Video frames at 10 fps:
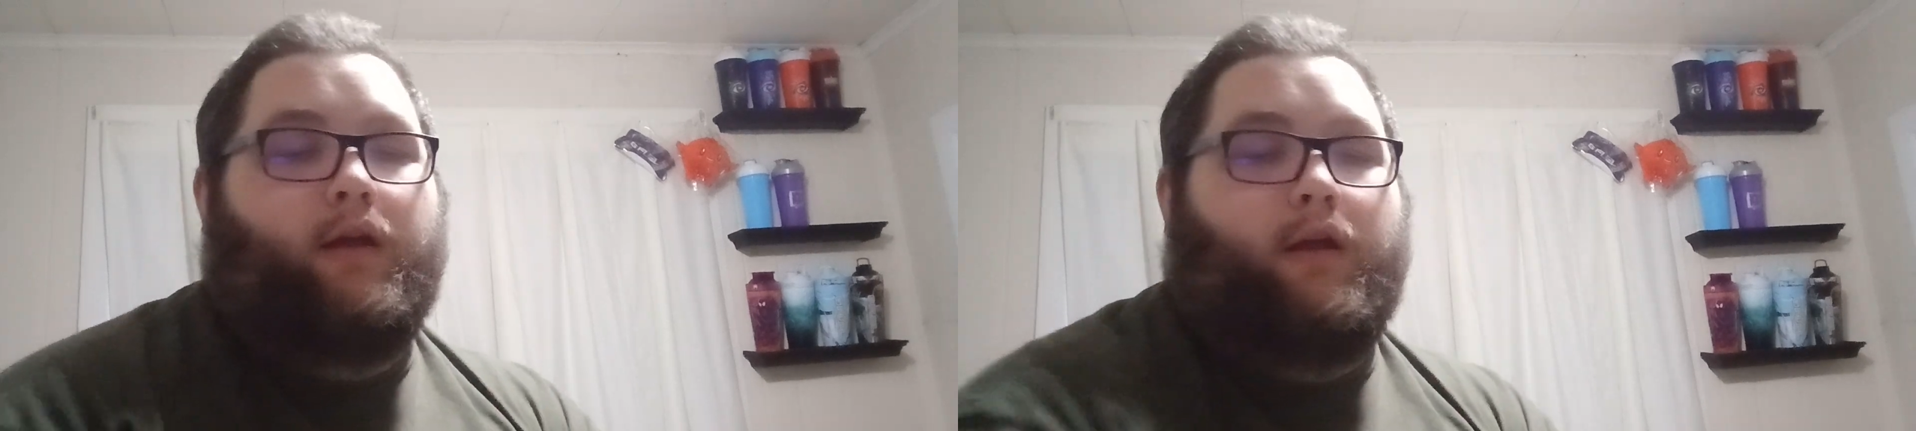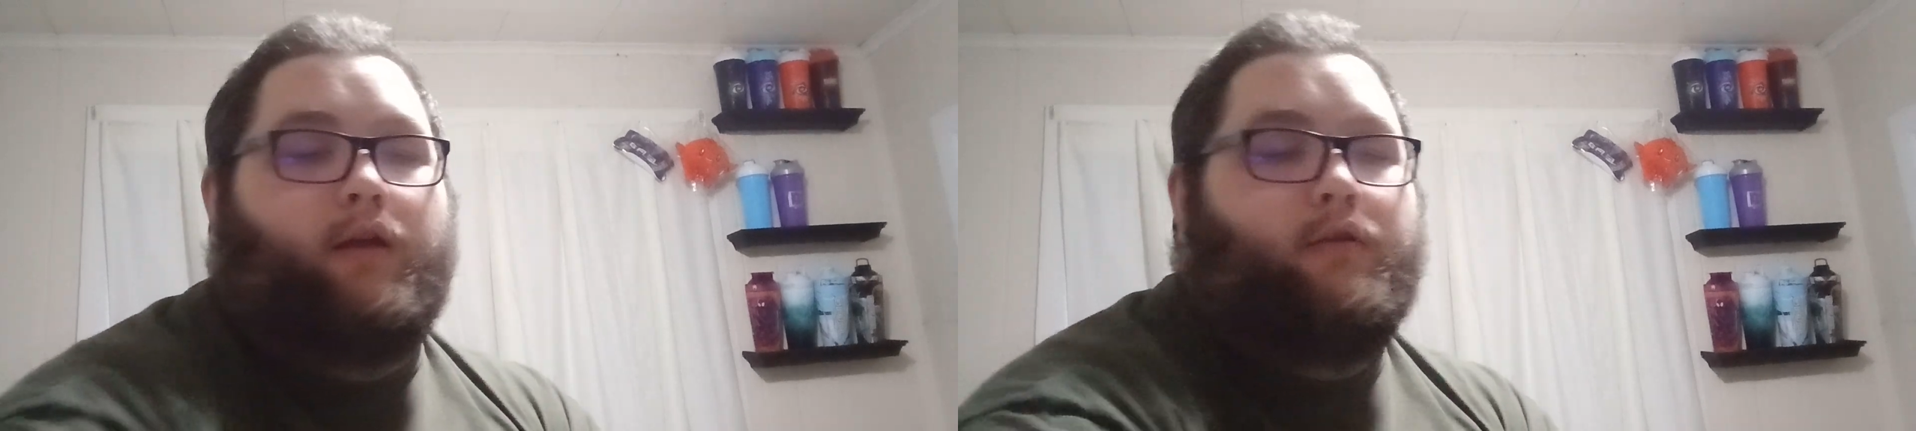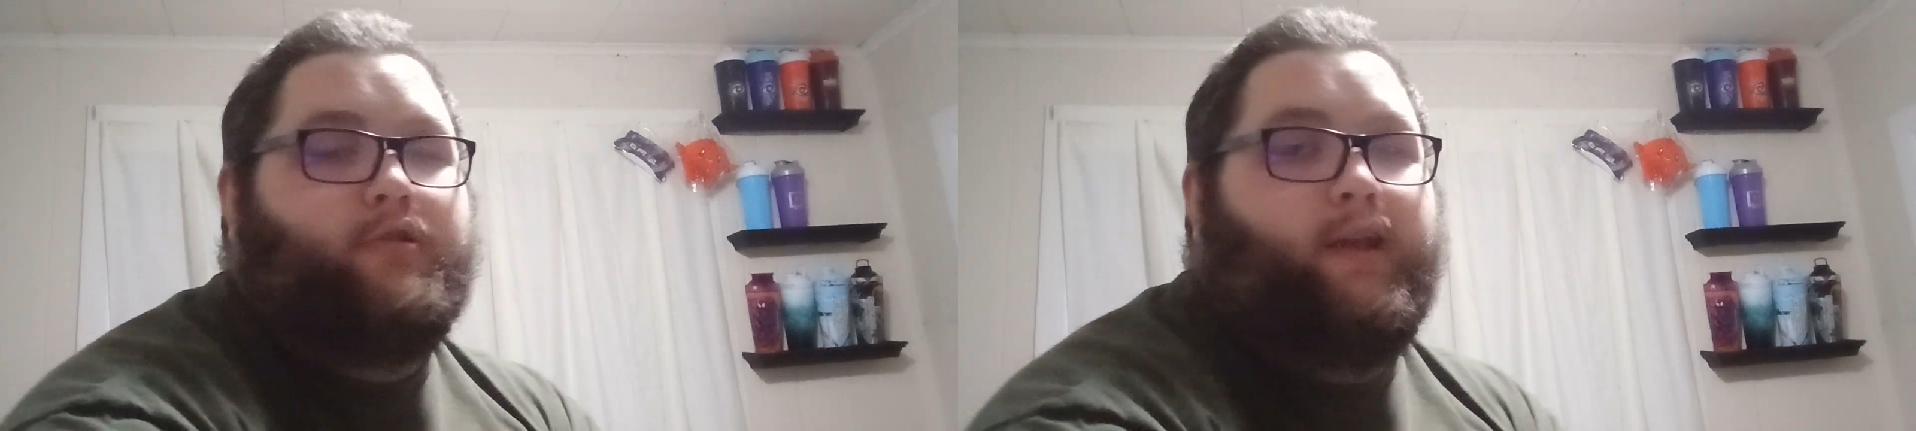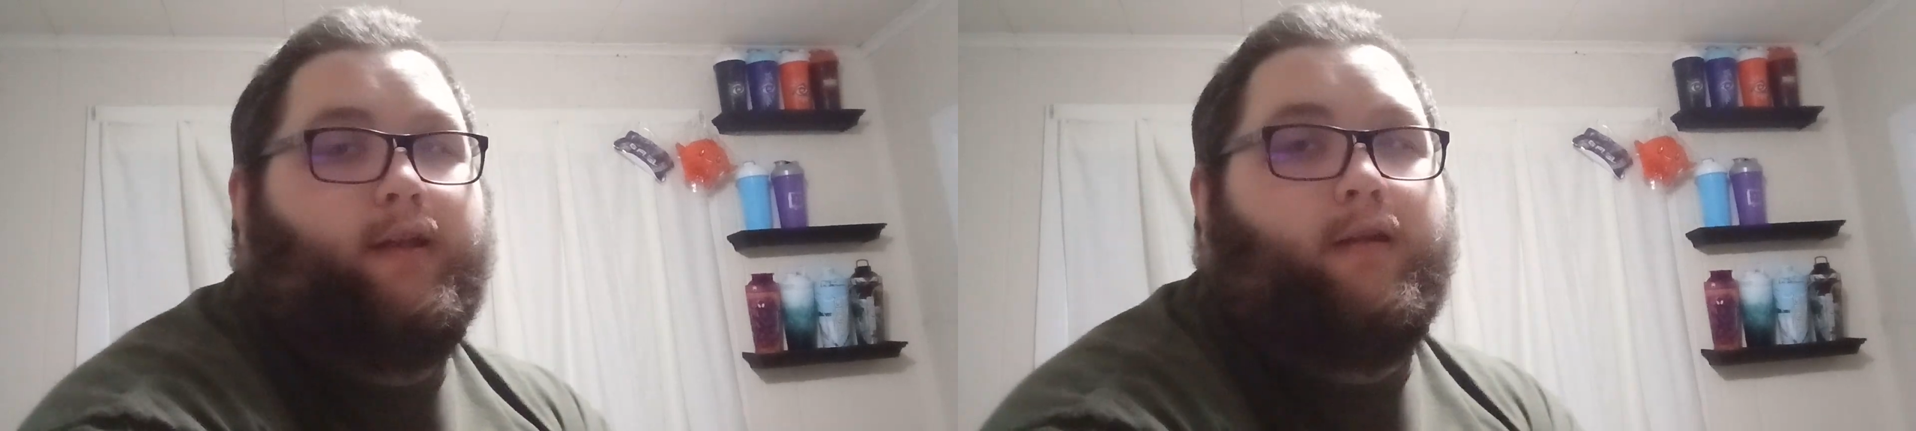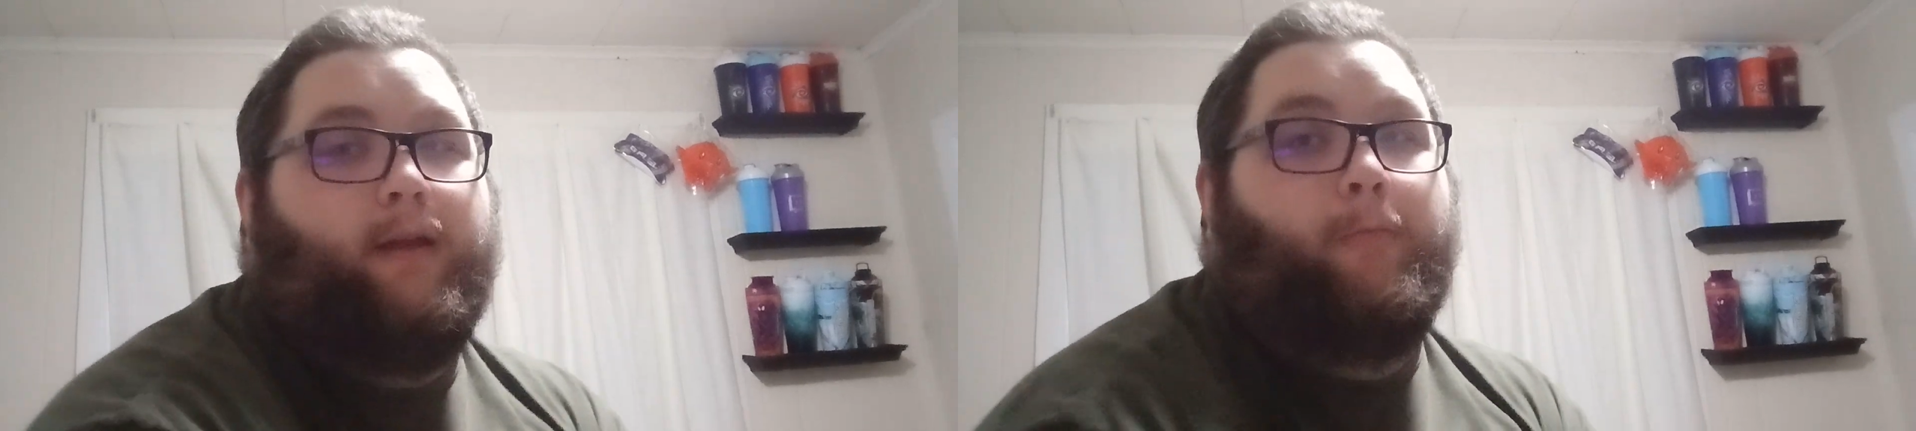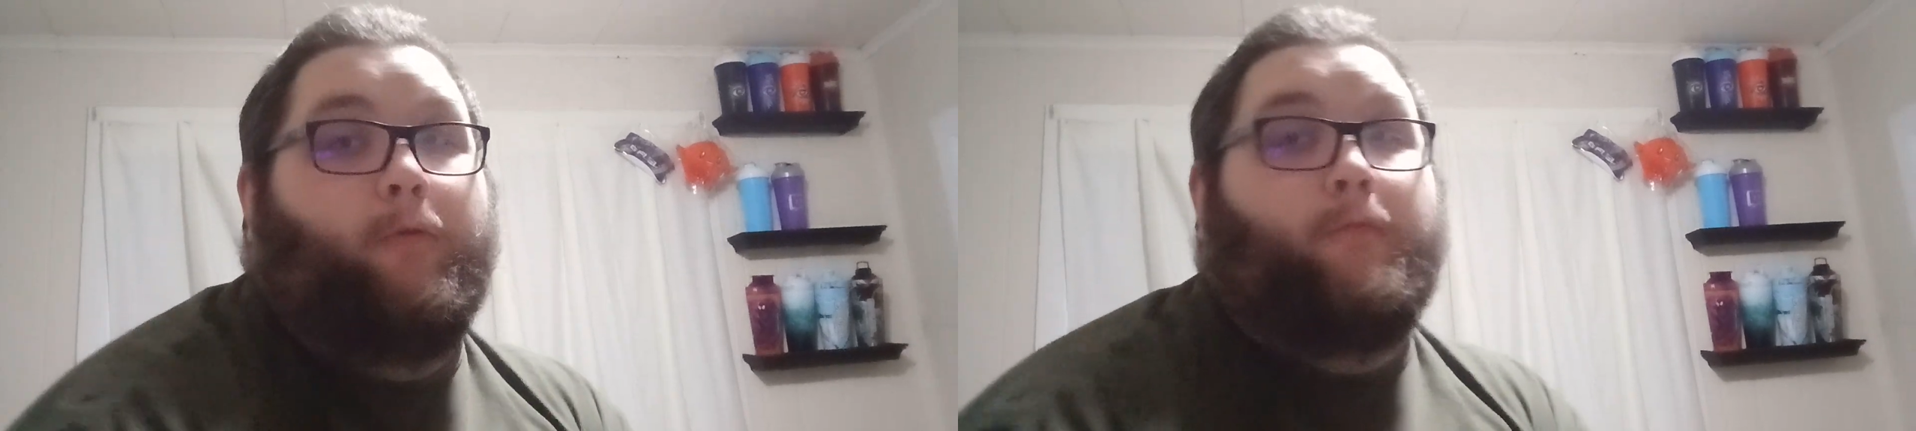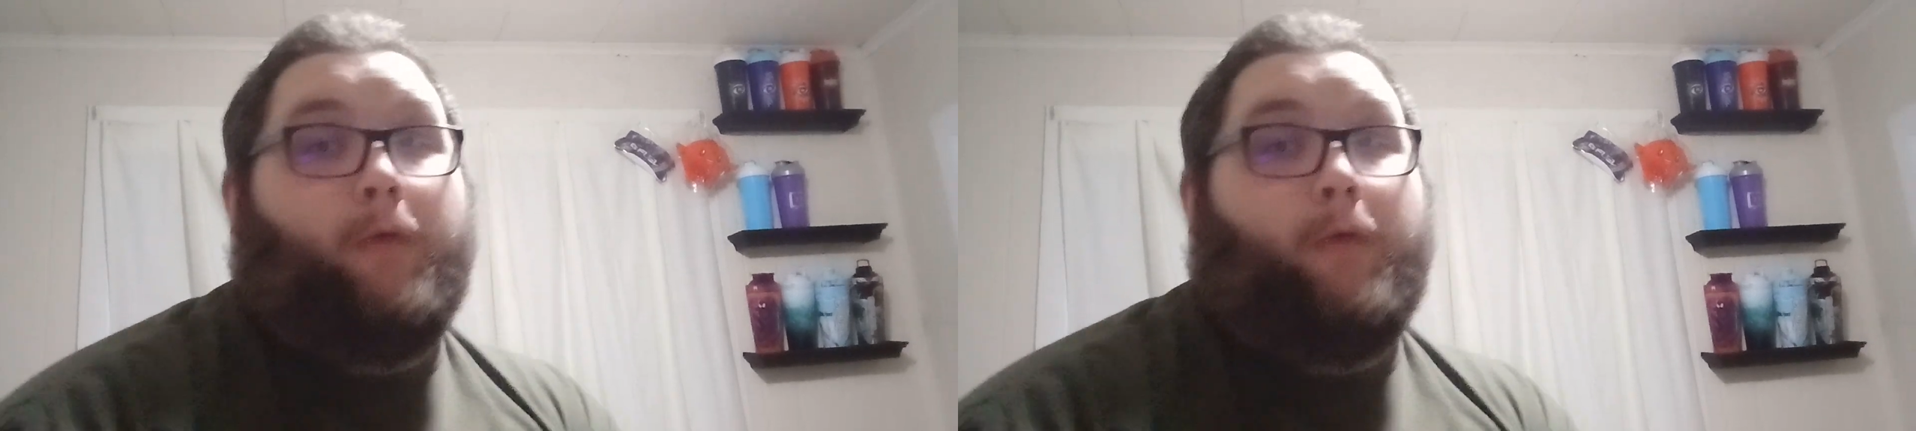her shaker cup was